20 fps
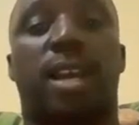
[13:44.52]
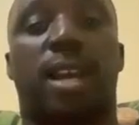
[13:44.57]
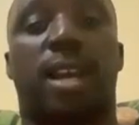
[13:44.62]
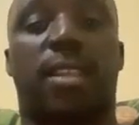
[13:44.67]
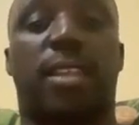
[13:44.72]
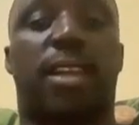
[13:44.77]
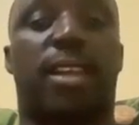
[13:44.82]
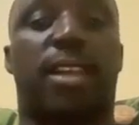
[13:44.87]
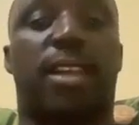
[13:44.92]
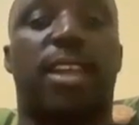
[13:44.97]

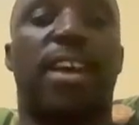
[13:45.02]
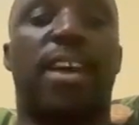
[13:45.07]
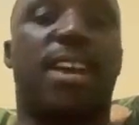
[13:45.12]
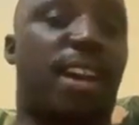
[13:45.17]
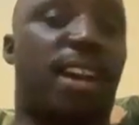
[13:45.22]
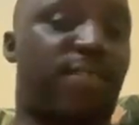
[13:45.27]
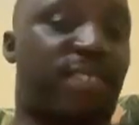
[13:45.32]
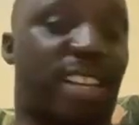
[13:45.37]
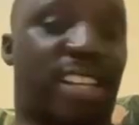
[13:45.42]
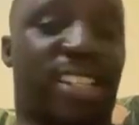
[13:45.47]
and then
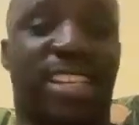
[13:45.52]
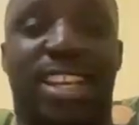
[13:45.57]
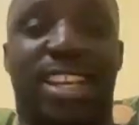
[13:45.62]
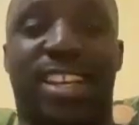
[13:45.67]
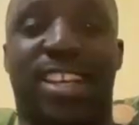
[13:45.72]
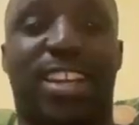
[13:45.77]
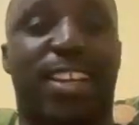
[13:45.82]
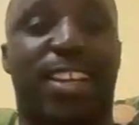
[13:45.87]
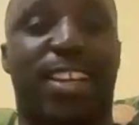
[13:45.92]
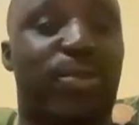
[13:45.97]
after
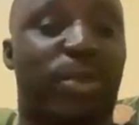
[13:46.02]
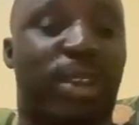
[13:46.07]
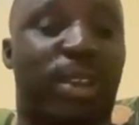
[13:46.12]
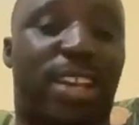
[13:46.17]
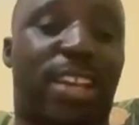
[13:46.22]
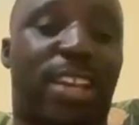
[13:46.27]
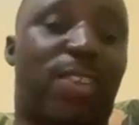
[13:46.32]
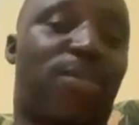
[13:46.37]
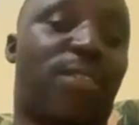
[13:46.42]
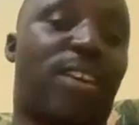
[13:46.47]
10 years
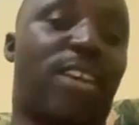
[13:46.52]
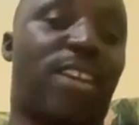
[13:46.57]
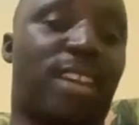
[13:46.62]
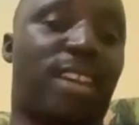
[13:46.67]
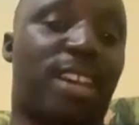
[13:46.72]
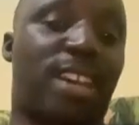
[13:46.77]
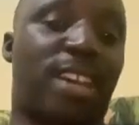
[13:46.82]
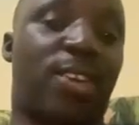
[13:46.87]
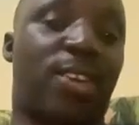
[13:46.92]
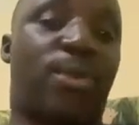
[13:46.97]
we are
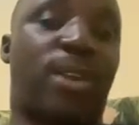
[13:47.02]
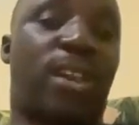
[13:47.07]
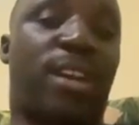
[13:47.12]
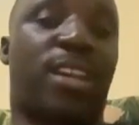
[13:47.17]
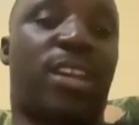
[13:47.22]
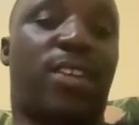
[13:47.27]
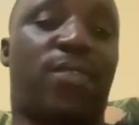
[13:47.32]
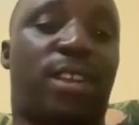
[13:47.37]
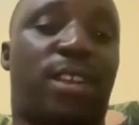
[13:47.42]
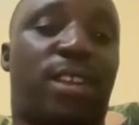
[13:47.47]
given
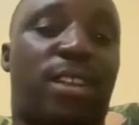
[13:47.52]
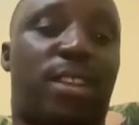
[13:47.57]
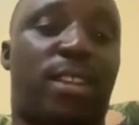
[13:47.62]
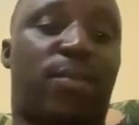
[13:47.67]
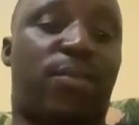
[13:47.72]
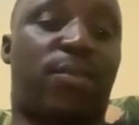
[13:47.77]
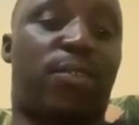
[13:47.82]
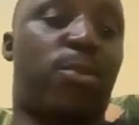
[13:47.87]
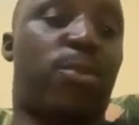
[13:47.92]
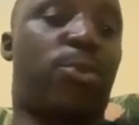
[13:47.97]

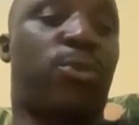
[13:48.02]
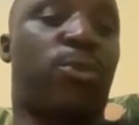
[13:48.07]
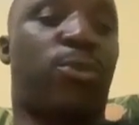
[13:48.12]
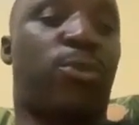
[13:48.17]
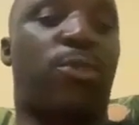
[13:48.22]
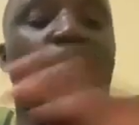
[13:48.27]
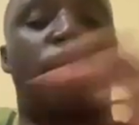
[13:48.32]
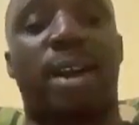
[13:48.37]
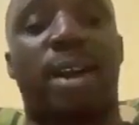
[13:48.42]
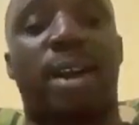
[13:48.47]
the freedom to
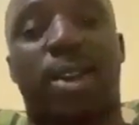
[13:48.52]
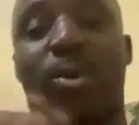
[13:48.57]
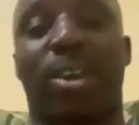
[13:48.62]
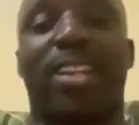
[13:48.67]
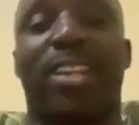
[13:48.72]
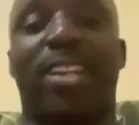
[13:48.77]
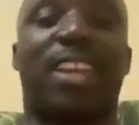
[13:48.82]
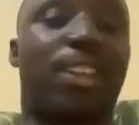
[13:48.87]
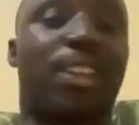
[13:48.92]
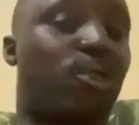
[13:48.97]
go back
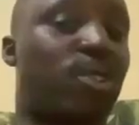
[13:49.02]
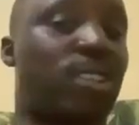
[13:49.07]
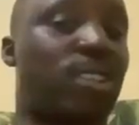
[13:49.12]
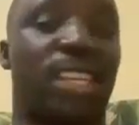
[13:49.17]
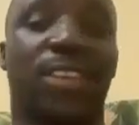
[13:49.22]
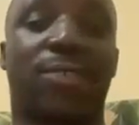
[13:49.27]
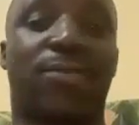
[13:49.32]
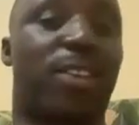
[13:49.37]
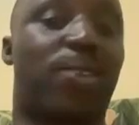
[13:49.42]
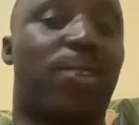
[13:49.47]
when they don't
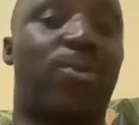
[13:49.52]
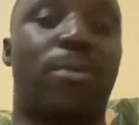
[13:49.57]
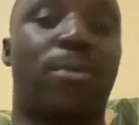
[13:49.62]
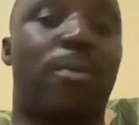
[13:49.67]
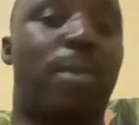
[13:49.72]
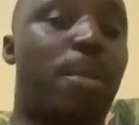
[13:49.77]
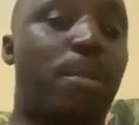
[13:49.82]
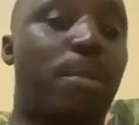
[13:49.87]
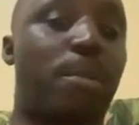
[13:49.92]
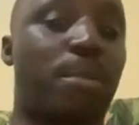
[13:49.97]
even
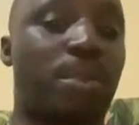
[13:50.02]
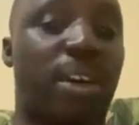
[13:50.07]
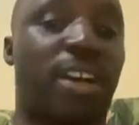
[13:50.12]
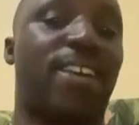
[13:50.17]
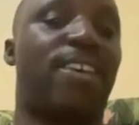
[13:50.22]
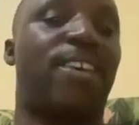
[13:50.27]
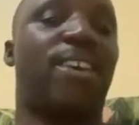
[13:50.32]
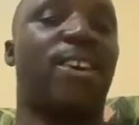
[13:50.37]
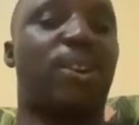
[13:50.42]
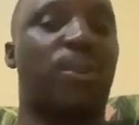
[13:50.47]

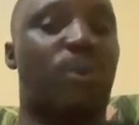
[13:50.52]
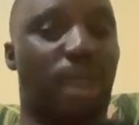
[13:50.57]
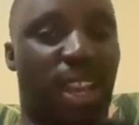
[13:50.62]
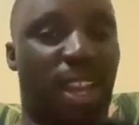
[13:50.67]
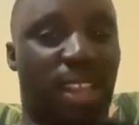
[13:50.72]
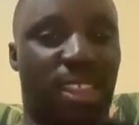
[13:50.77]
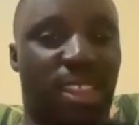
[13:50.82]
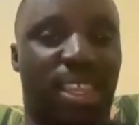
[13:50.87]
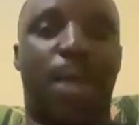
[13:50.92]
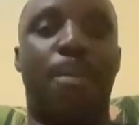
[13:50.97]
remember
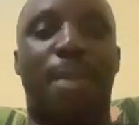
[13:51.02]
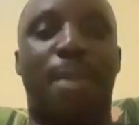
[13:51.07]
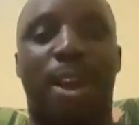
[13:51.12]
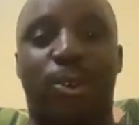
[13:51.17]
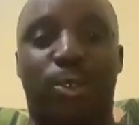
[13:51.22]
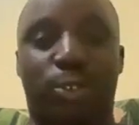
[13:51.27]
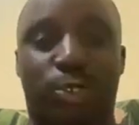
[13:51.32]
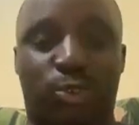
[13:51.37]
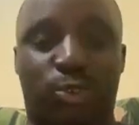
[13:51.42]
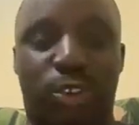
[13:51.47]
where their
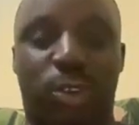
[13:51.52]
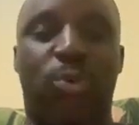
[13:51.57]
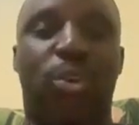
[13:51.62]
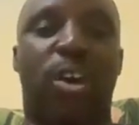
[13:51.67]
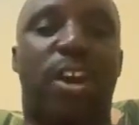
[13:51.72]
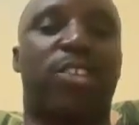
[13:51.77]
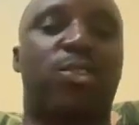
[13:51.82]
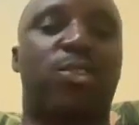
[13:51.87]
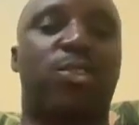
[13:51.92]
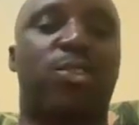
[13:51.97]
mango tree
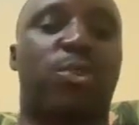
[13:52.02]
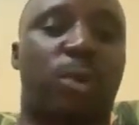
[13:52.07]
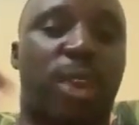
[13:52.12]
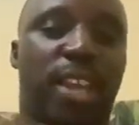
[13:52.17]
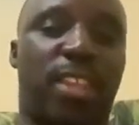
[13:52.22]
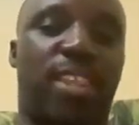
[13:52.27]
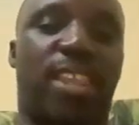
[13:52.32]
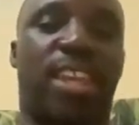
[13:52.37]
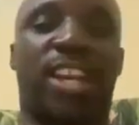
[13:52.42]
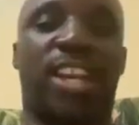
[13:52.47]
was, or
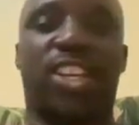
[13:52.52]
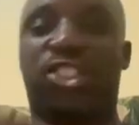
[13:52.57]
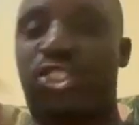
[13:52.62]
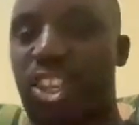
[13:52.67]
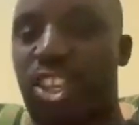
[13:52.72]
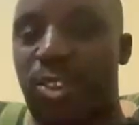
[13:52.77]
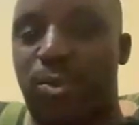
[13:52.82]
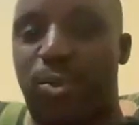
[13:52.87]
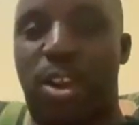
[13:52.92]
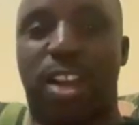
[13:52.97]
where their
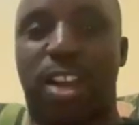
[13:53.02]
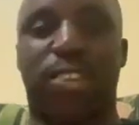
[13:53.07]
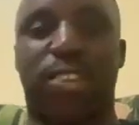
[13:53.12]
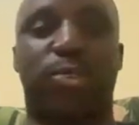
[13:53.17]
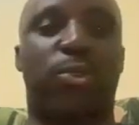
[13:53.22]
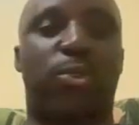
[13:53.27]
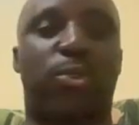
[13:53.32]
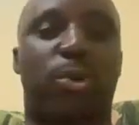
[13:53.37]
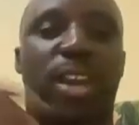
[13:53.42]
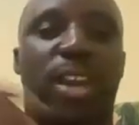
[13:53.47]
shed
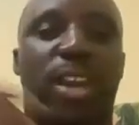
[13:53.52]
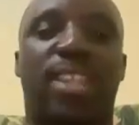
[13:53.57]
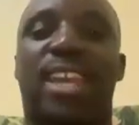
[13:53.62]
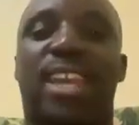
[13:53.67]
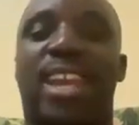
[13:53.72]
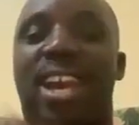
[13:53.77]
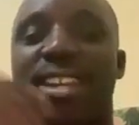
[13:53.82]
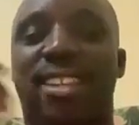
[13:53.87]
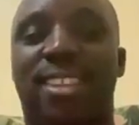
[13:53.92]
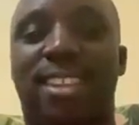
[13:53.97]
was, or where
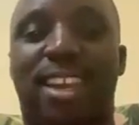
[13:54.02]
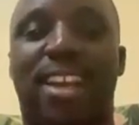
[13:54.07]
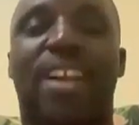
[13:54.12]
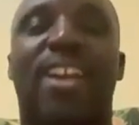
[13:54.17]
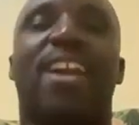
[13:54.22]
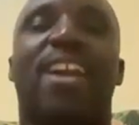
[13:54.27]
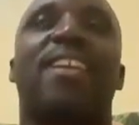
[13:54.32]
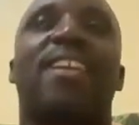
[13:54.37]
they had their